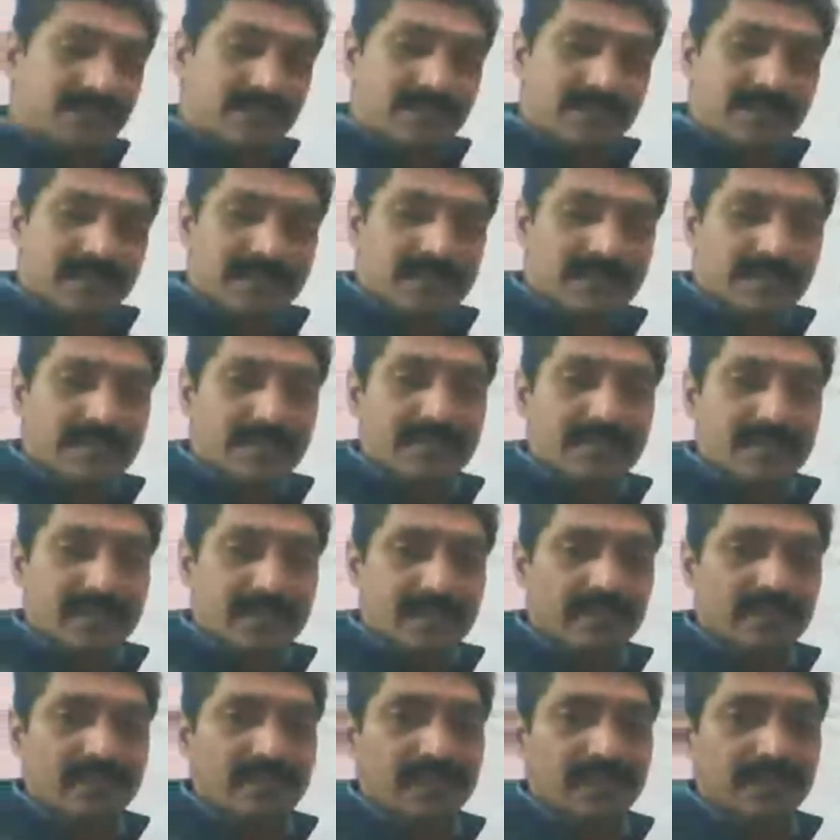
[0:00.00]
term that is
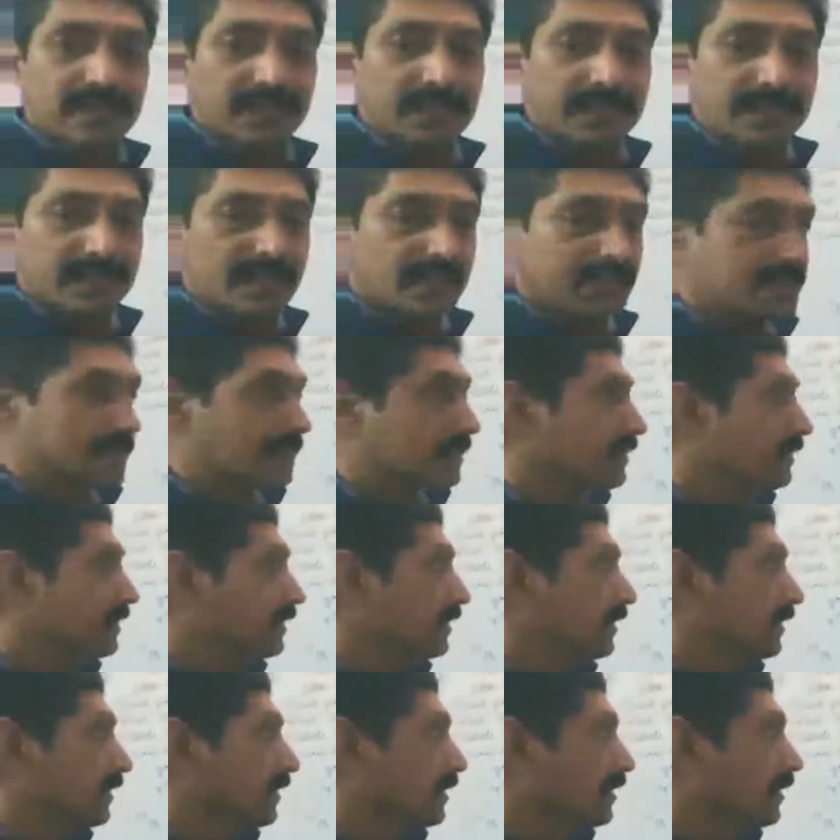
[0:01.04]
given 36.
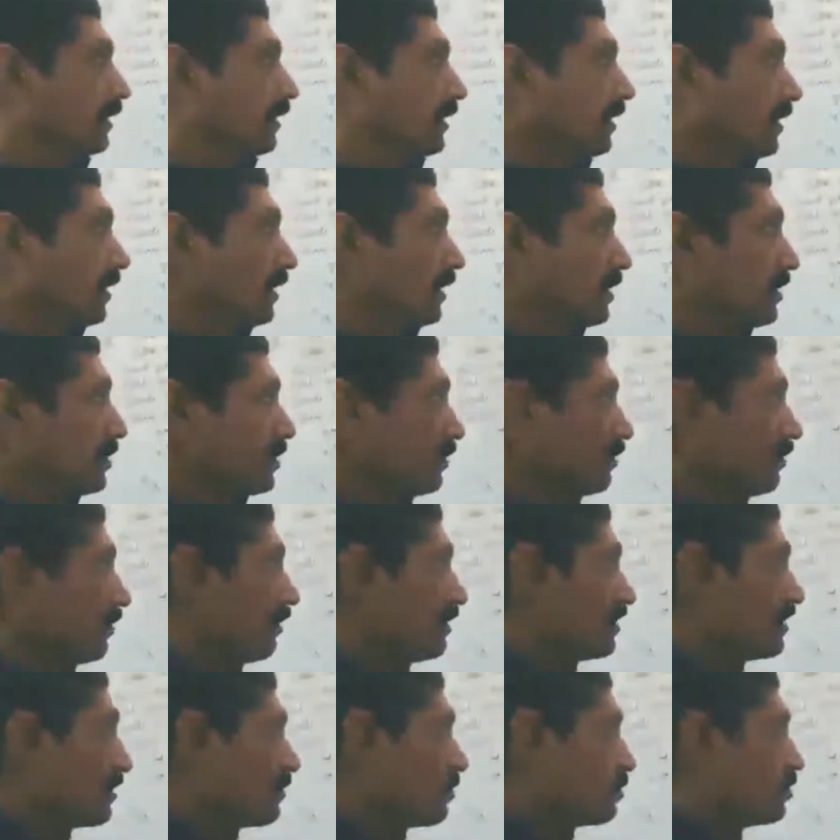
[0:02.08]
So we will
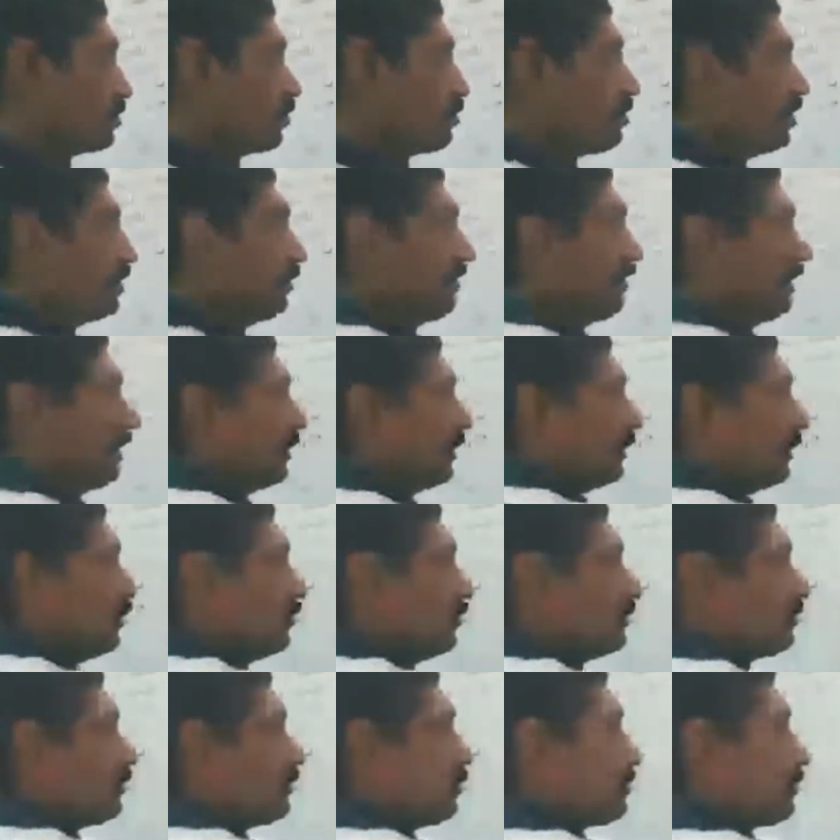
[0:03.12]
substitute the
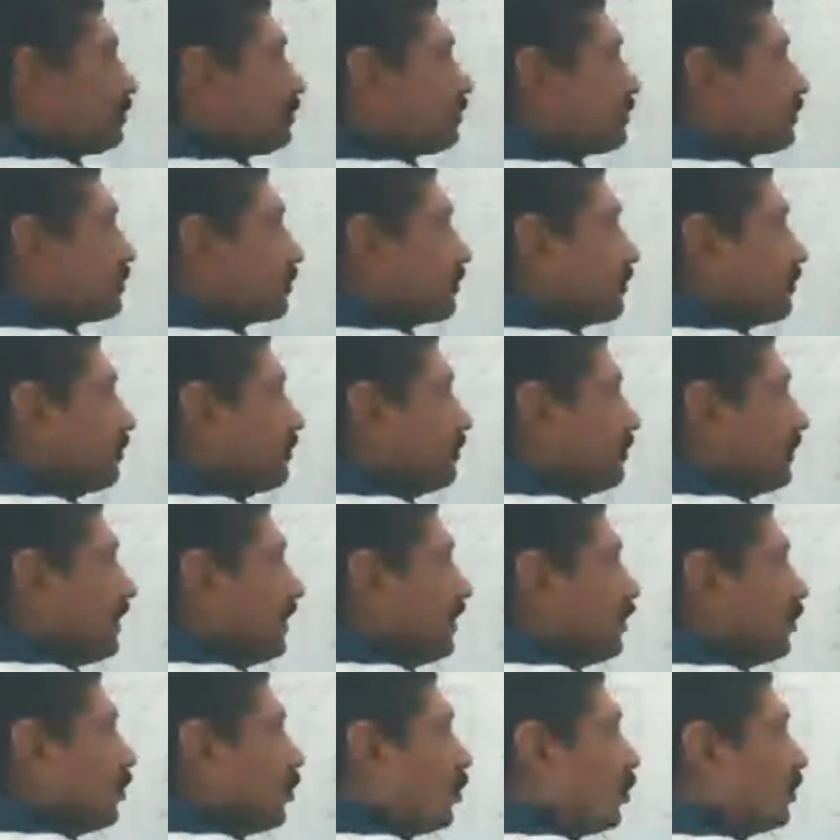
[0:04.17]
value.
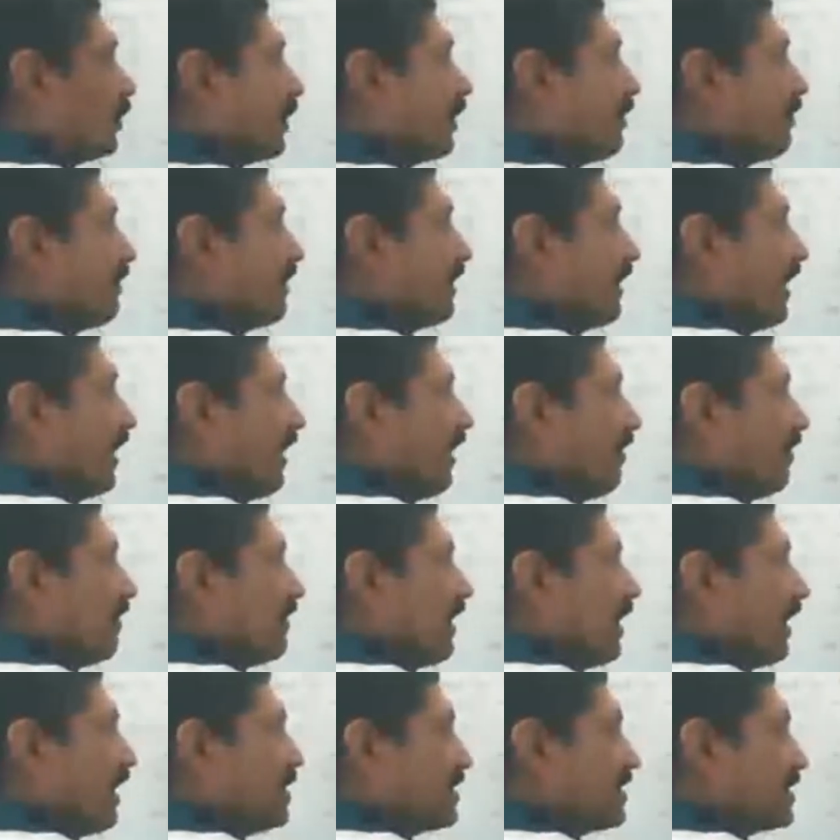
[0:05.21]
Total we have
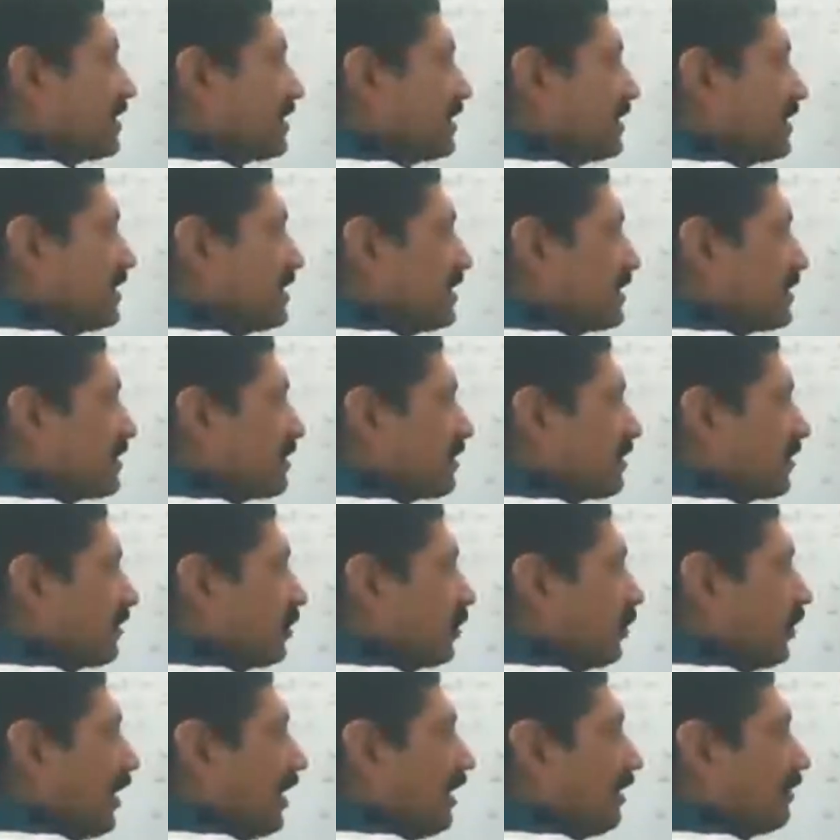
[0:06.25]
Sn is
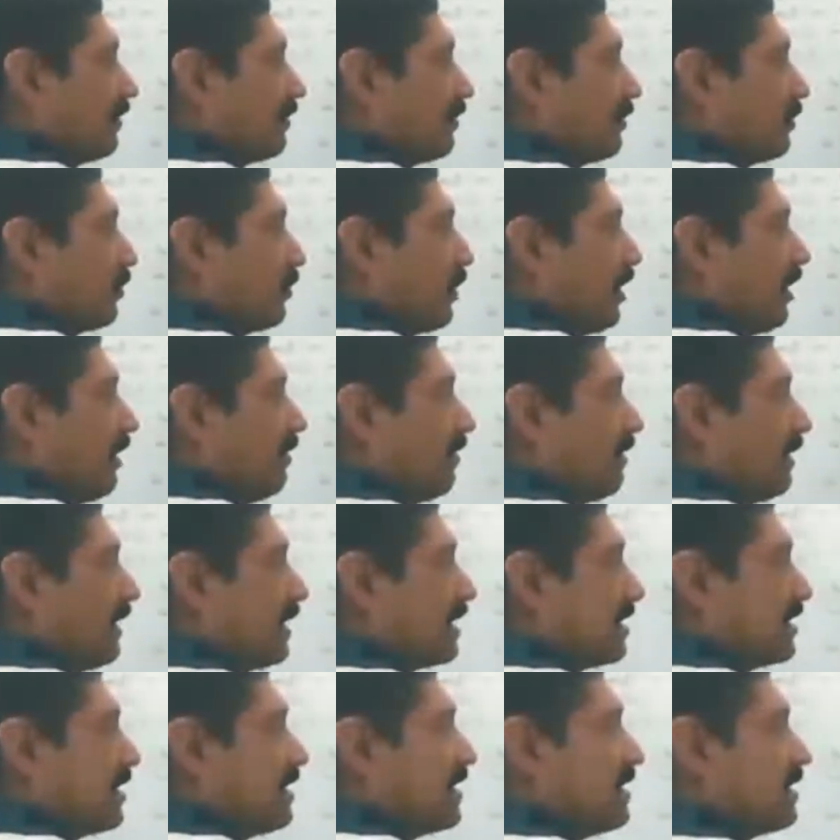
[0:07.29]
12
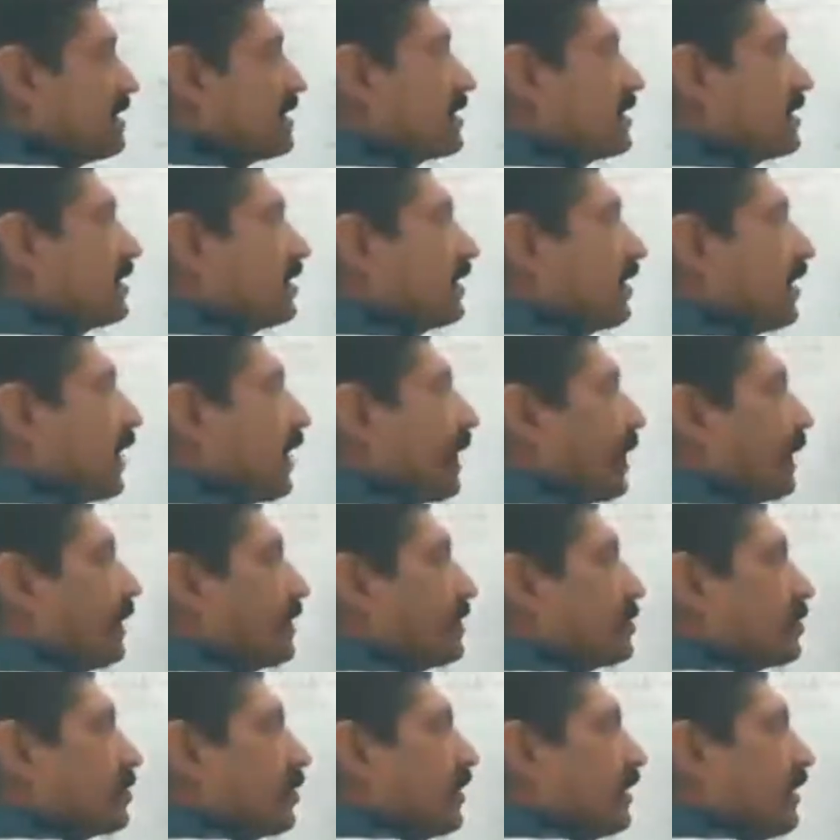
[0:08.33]
classes.
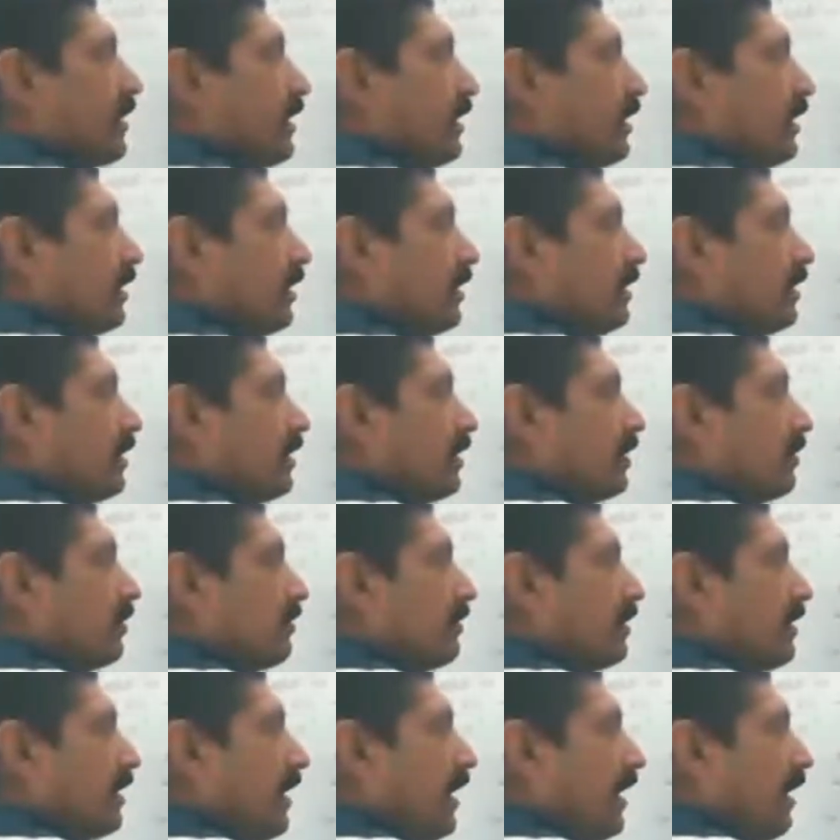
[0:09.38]
So here we
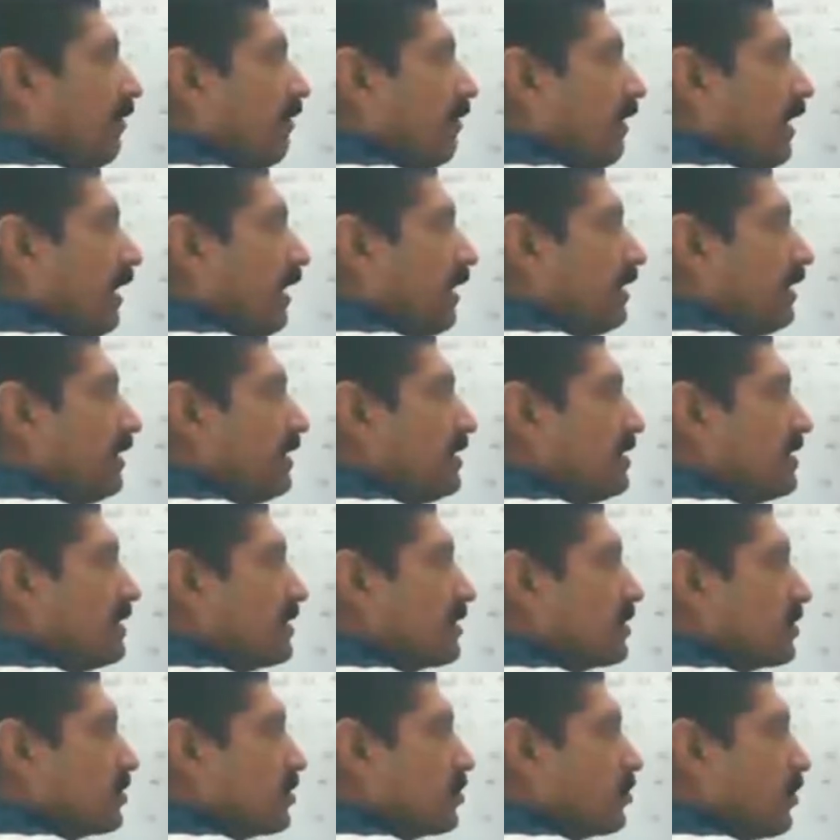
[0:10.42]
have n
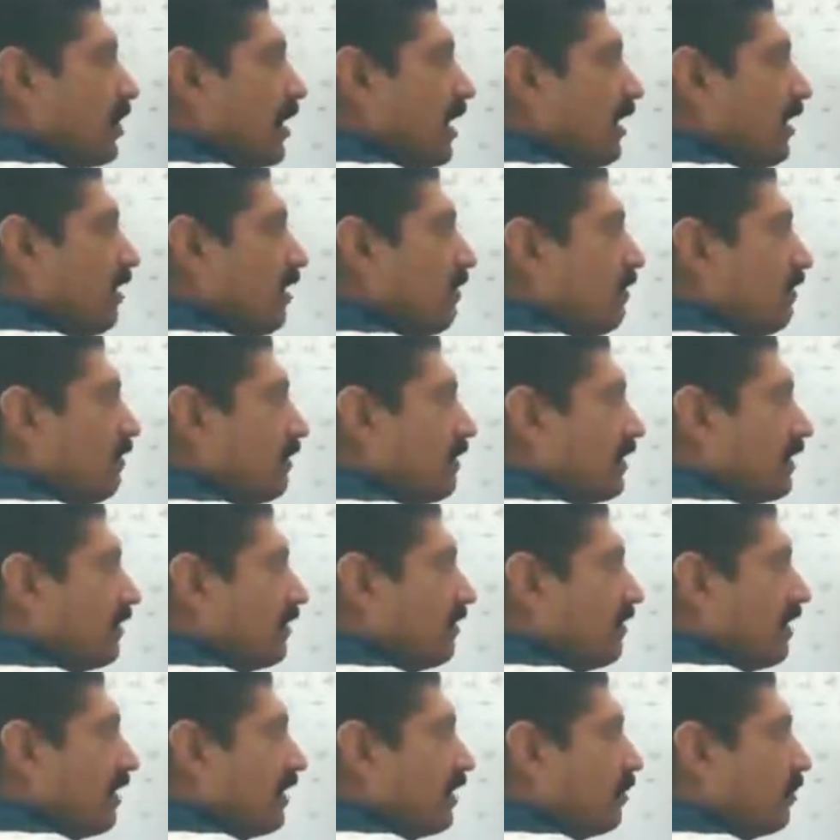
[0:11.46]
is 12
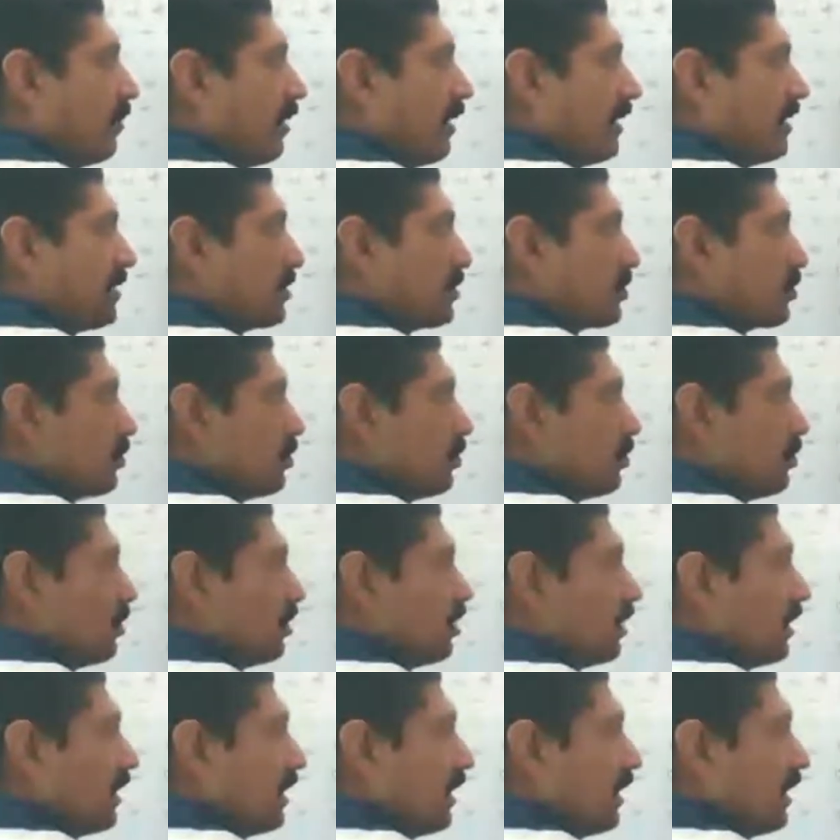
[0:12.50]
divided by 2.
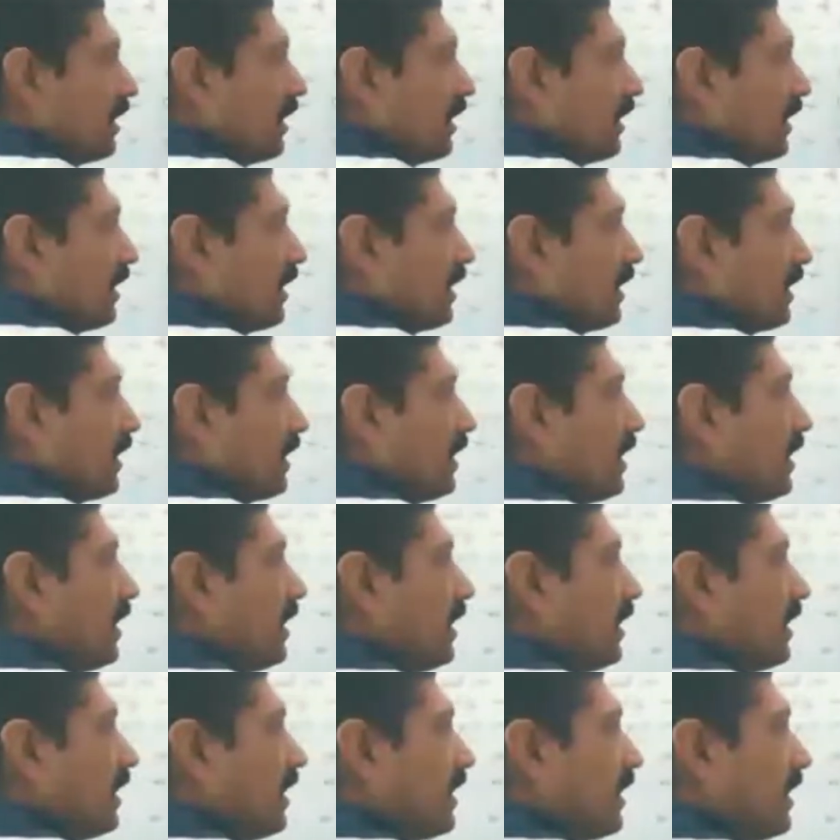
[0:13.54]
A
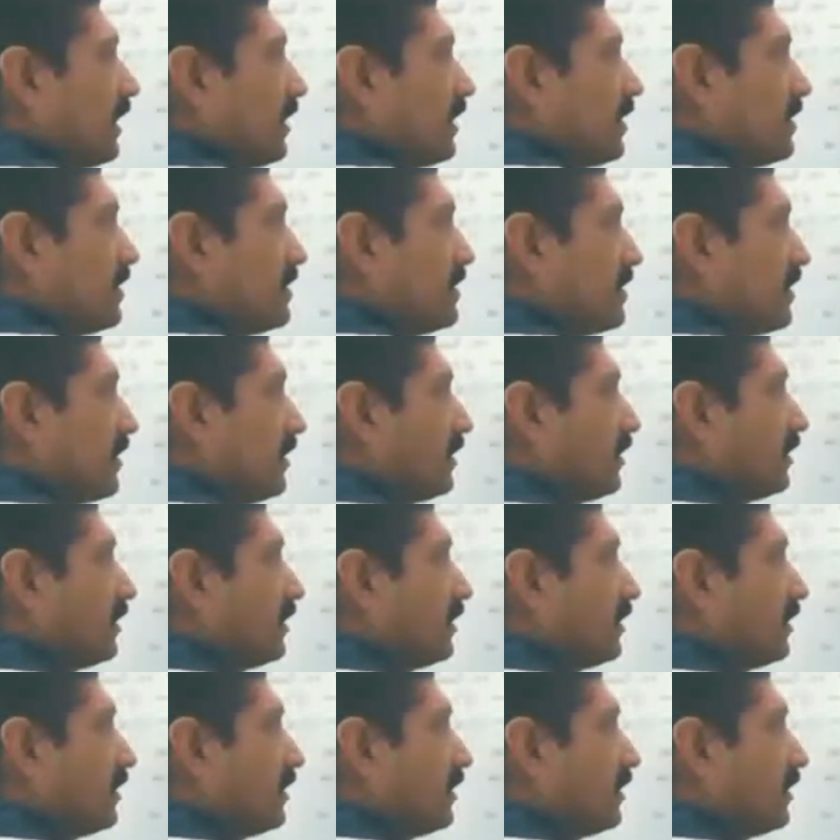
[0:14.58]
here is